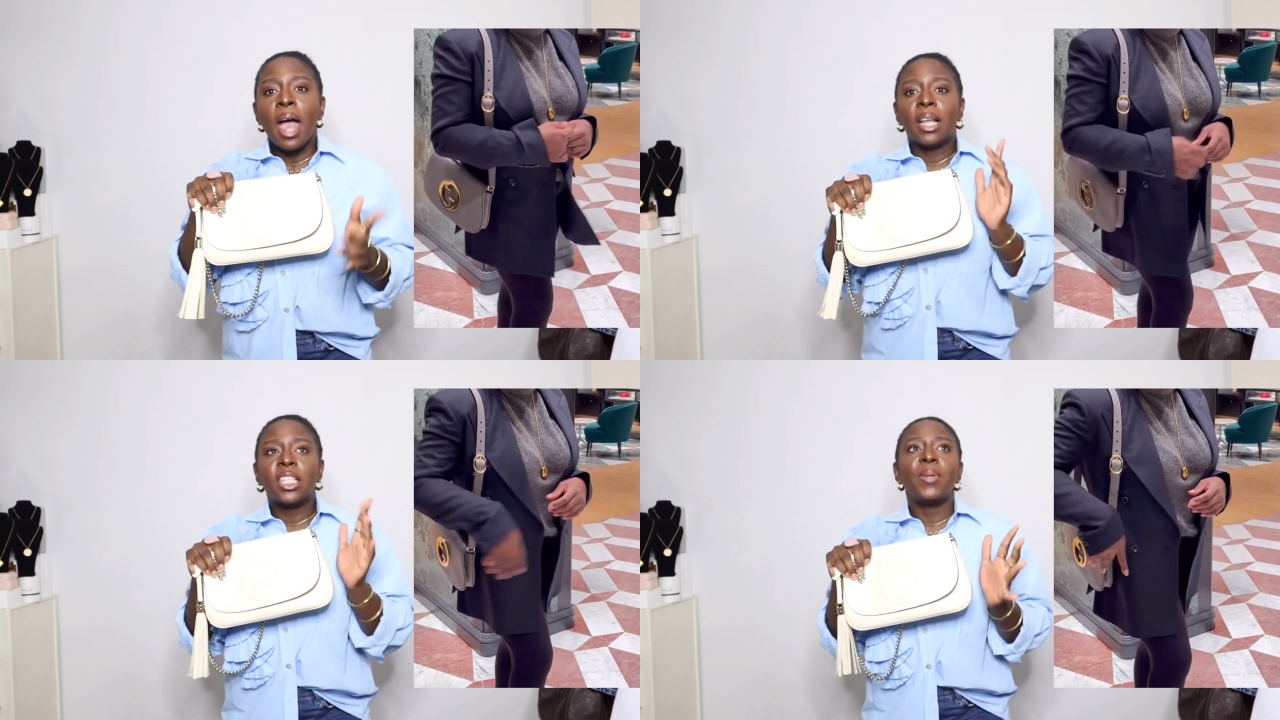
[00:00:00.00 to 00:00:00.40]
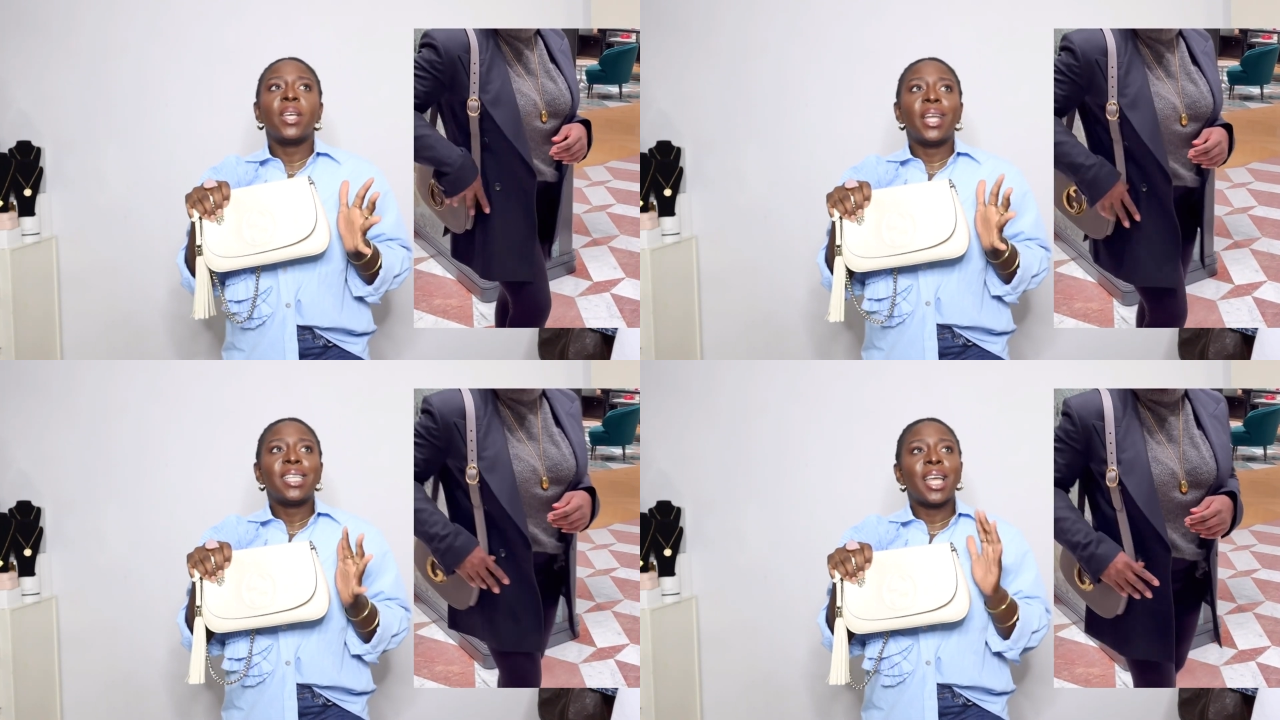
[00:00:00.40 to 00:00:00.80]
And to
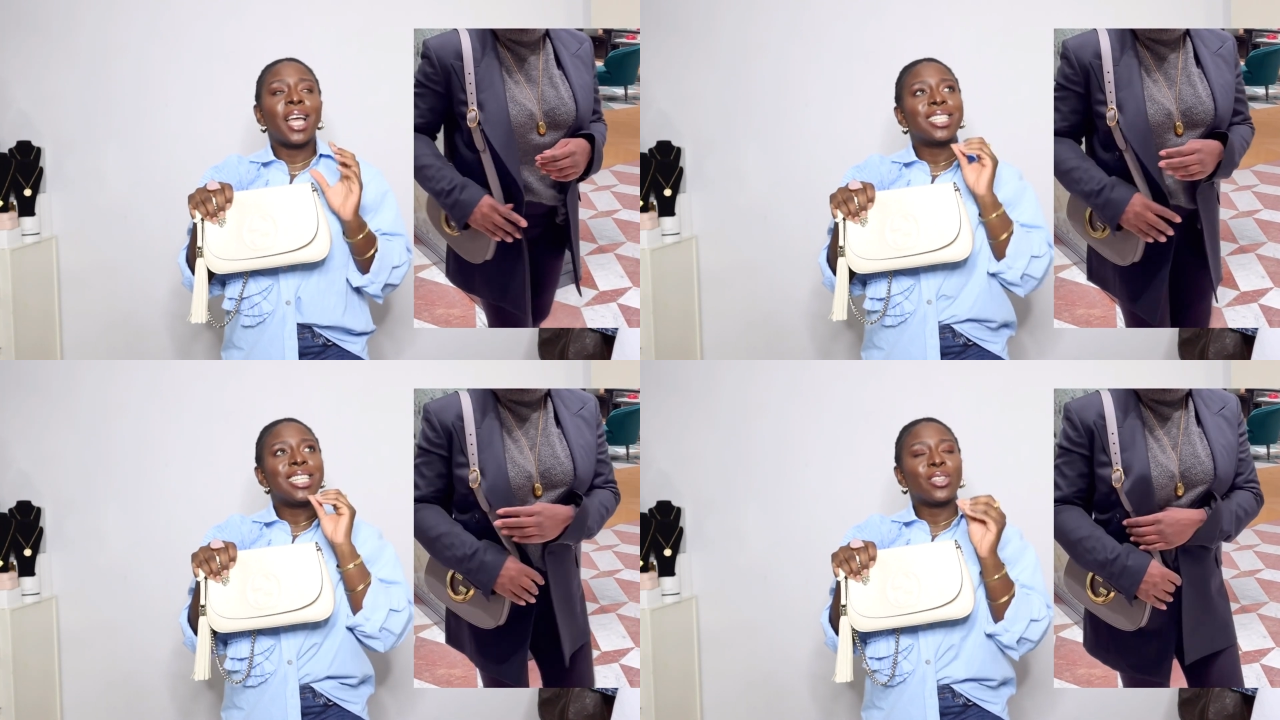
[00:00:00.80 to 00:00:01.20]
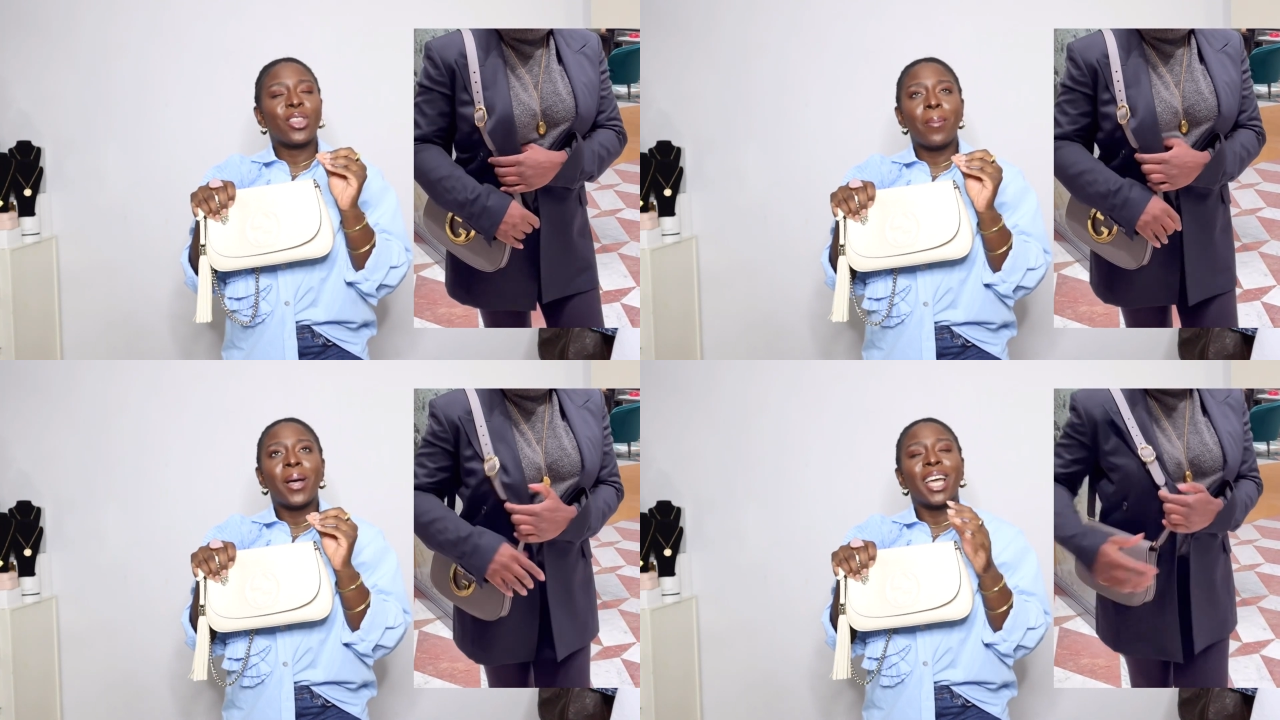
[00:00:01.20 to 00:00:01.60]
be honest, I actually saw
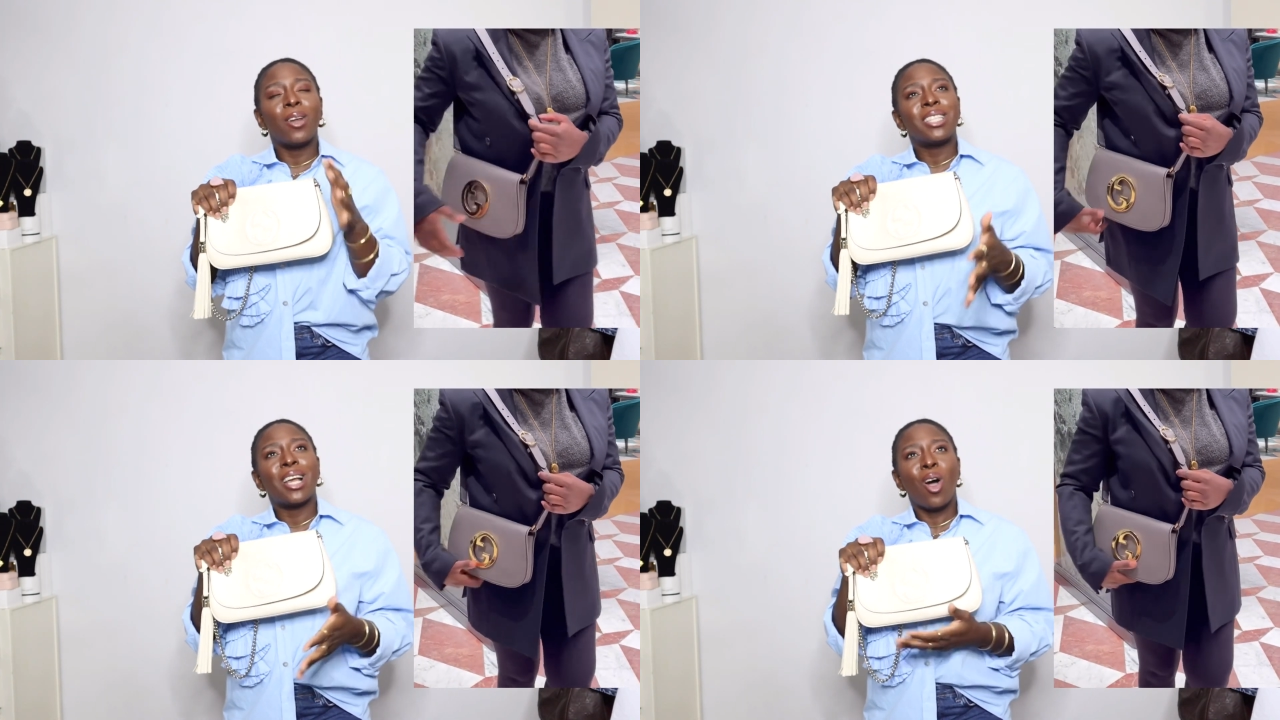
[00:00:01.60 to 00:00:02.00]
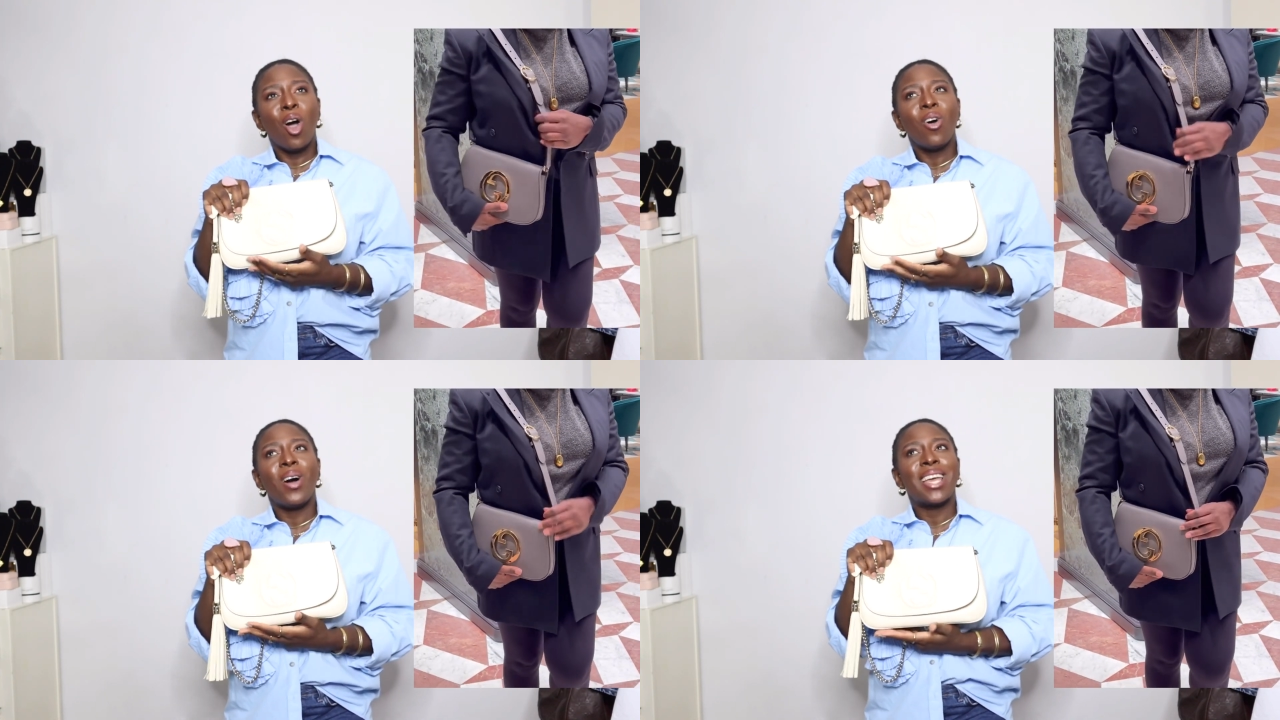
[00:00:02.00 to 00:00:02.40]
that bag and I was like,
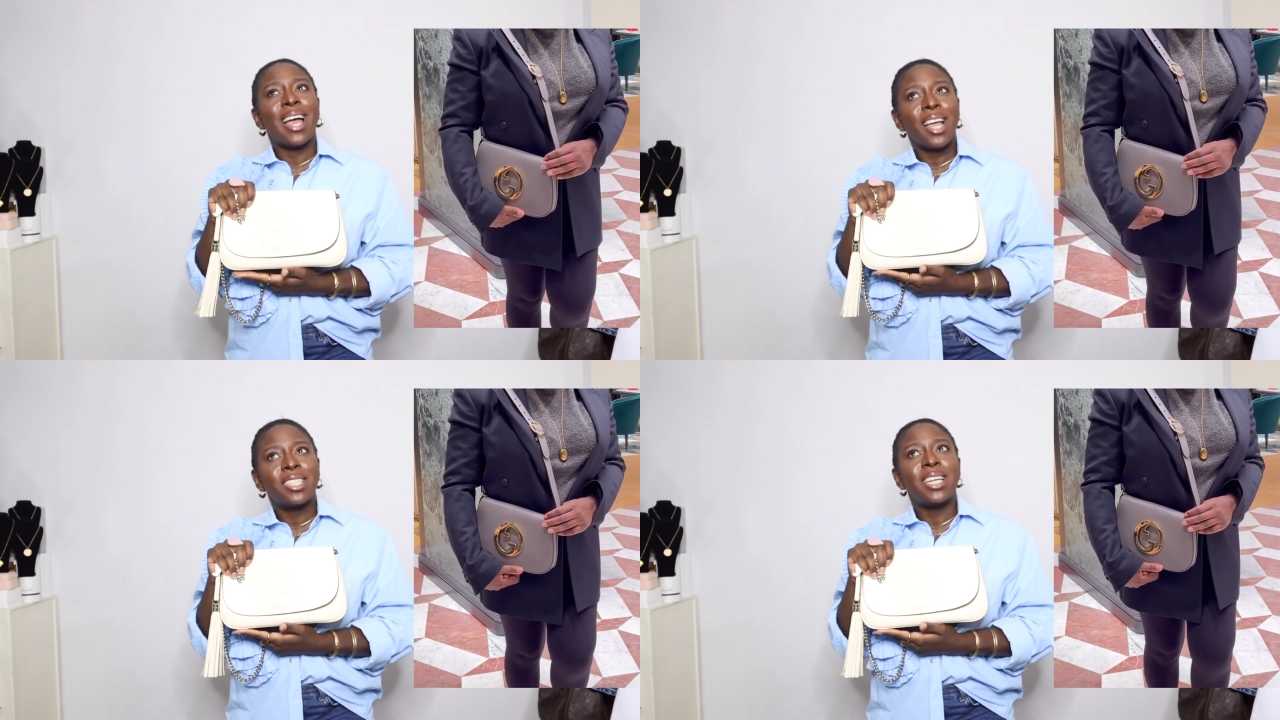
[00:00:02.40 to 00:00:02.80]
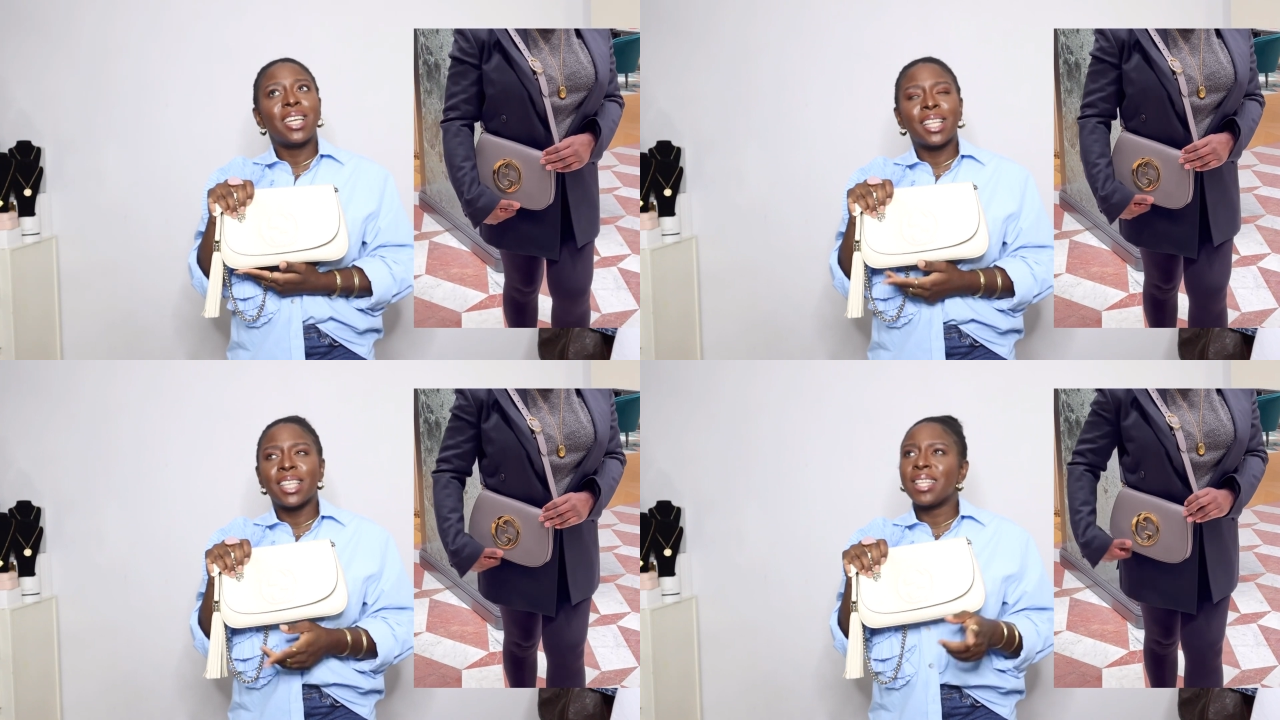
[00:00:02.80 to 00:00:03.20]
oh, I actually
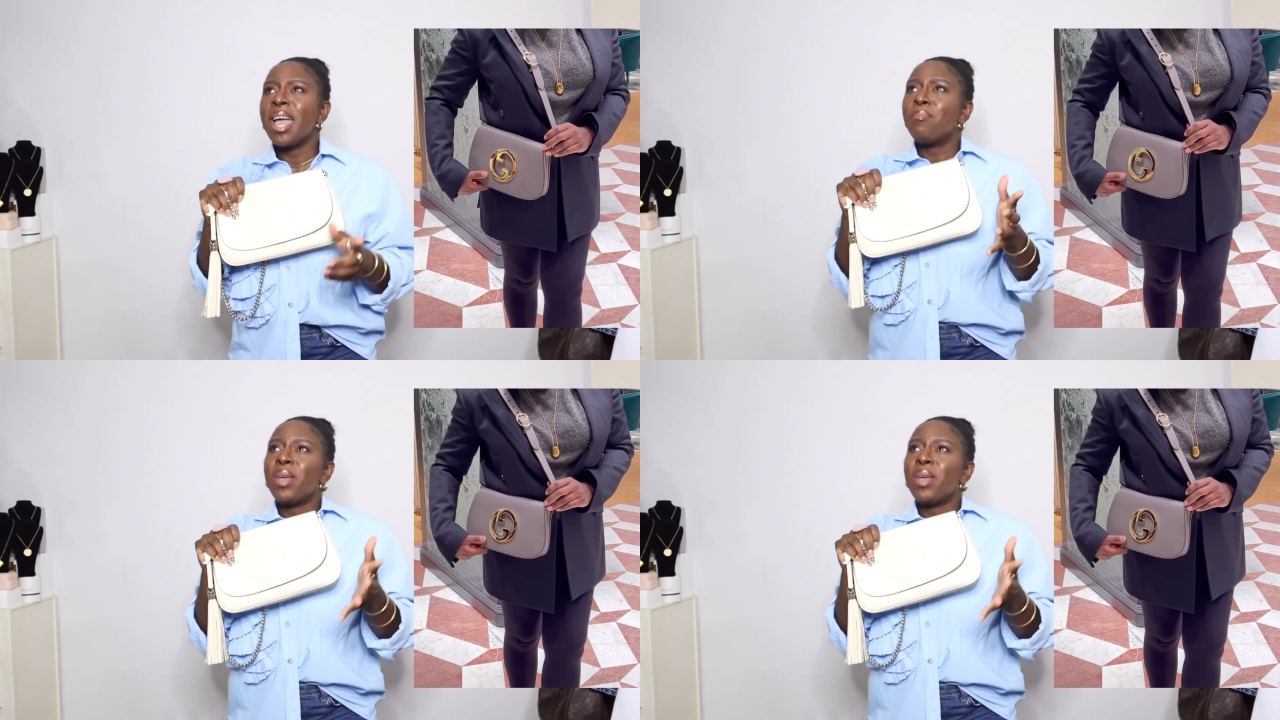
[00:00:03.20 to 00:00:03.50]
like this.